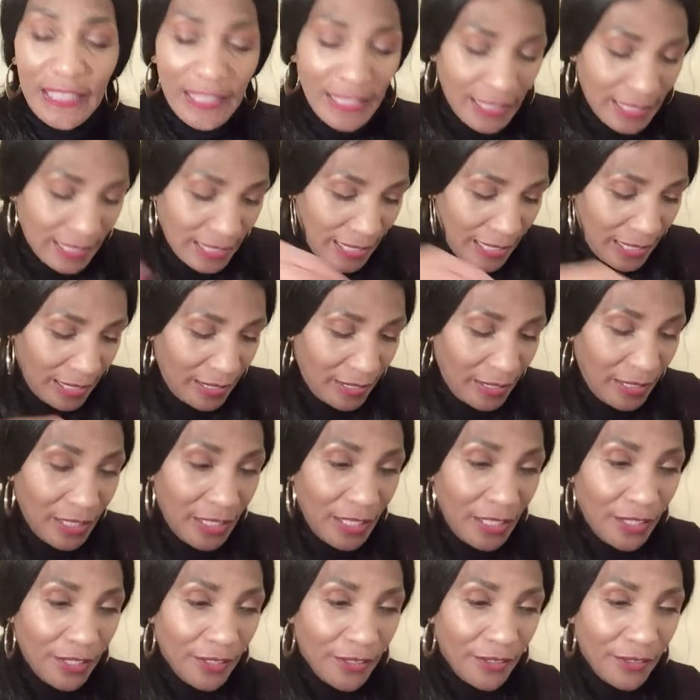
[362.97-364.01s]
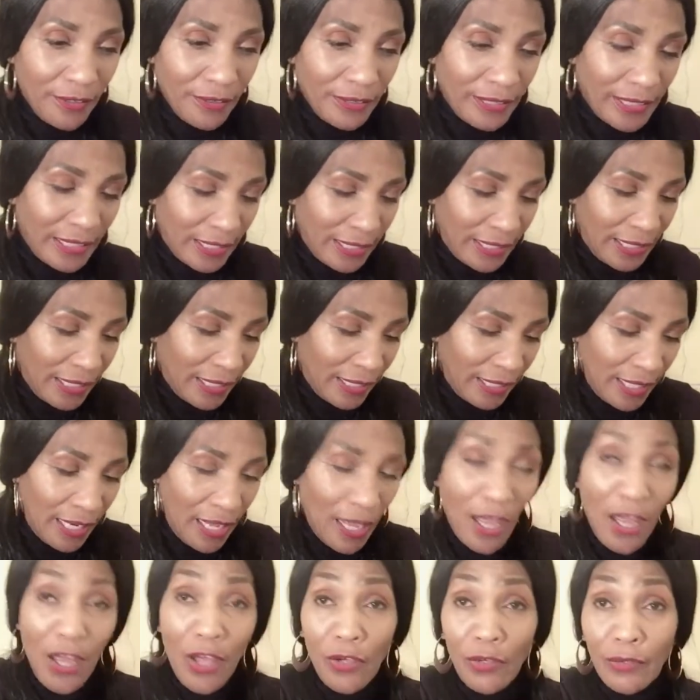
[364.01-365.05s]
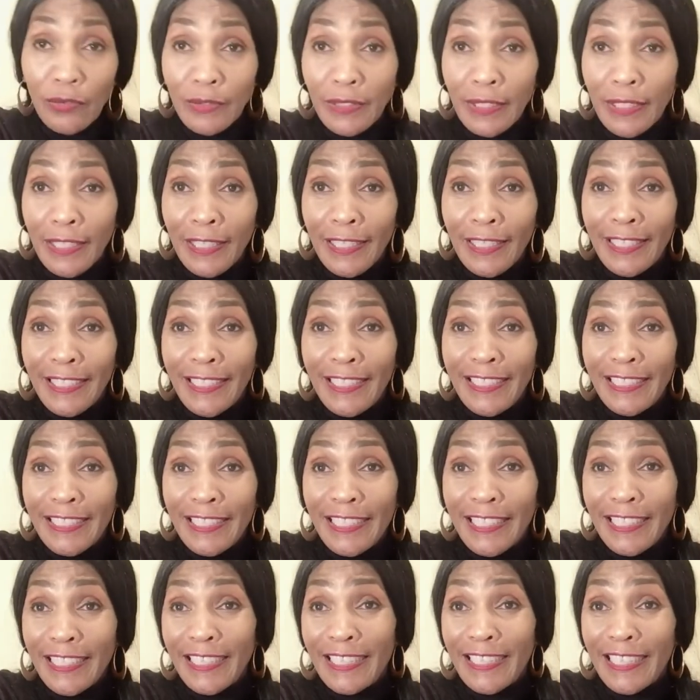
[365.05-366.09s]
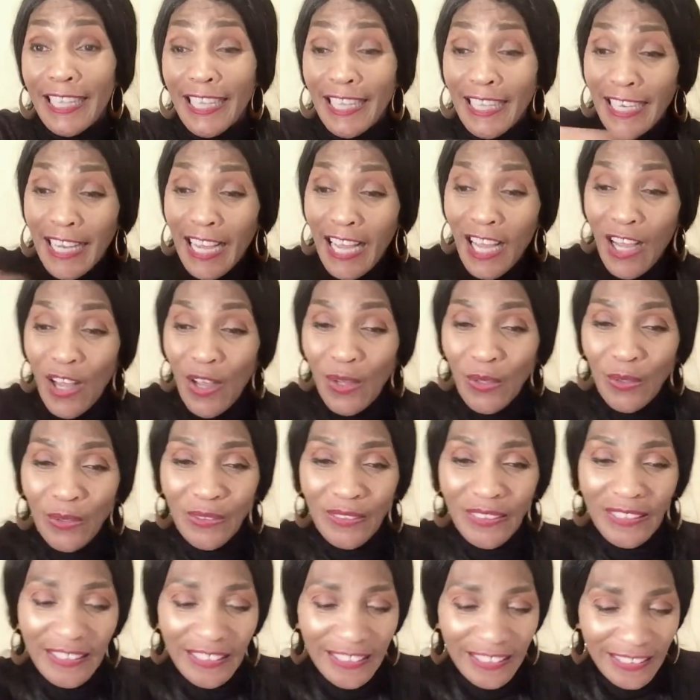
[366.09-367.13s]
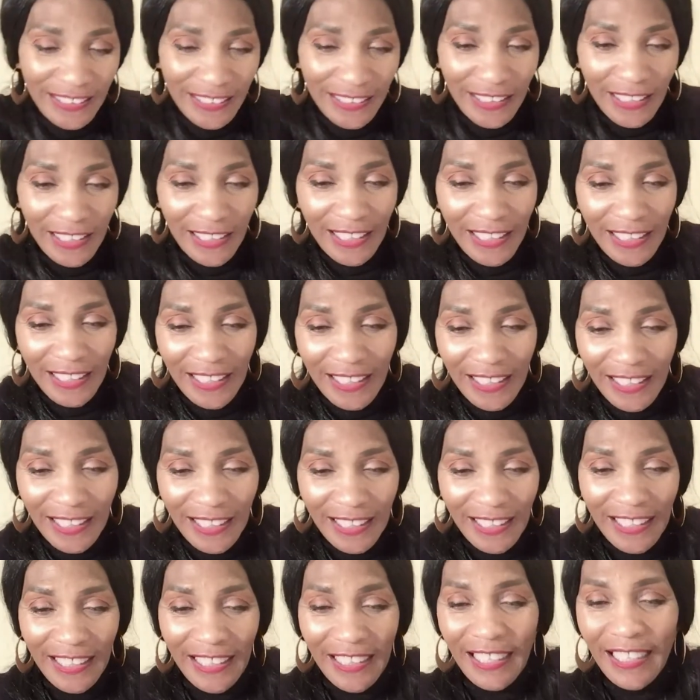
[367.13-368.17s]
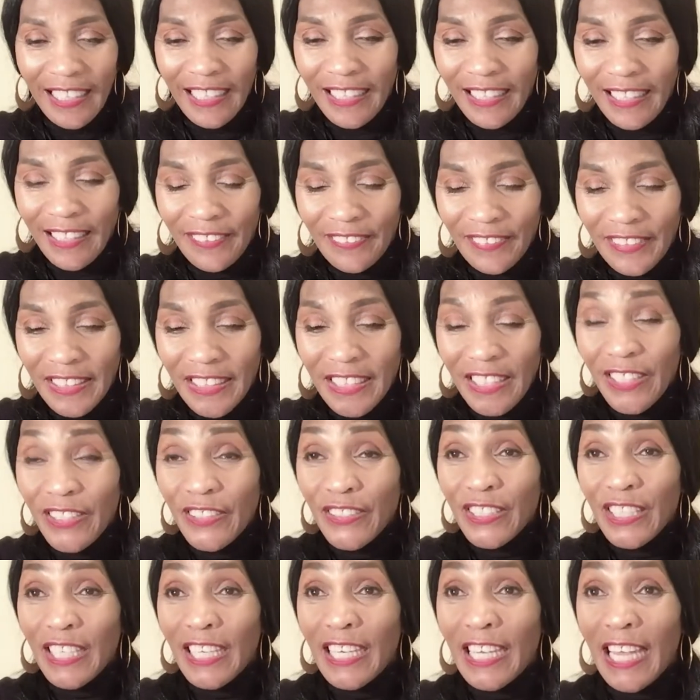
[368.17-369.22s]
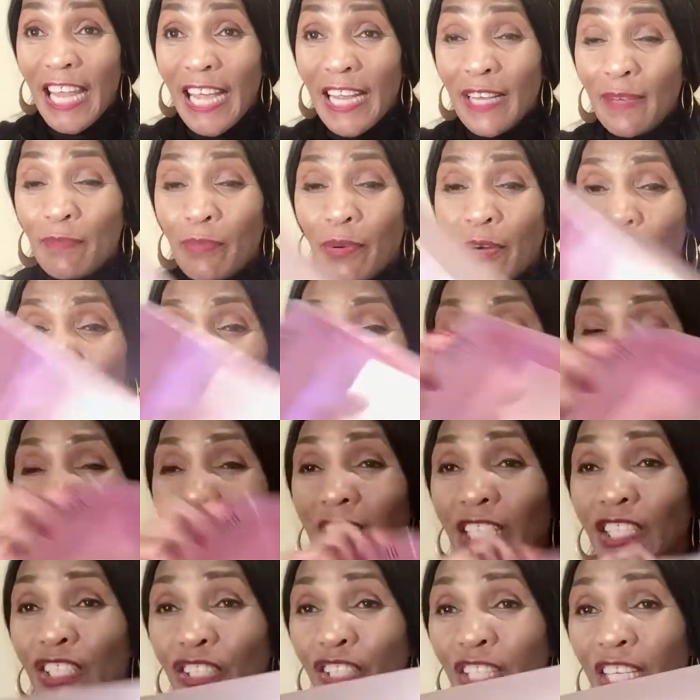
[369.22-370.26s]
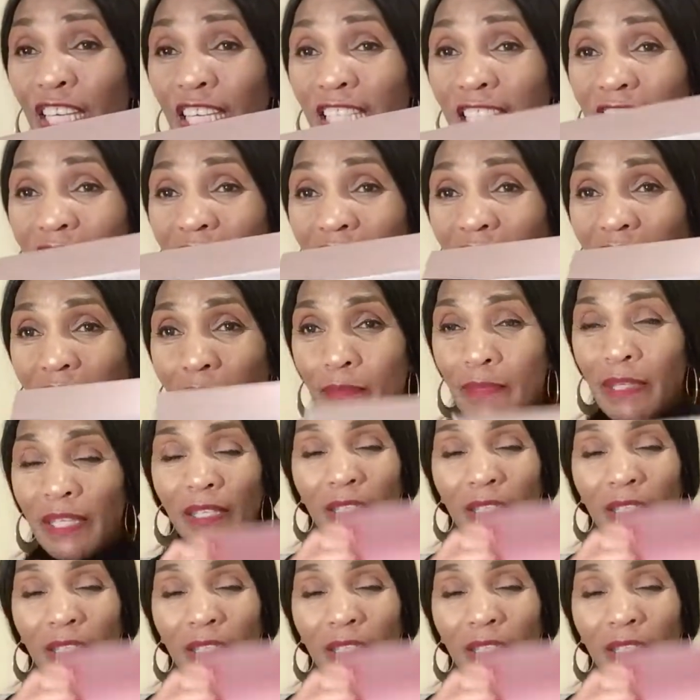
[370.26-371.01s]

inside of here. Get that out. Get that out. Uh, this here is a light purple. In case you can't see it, it may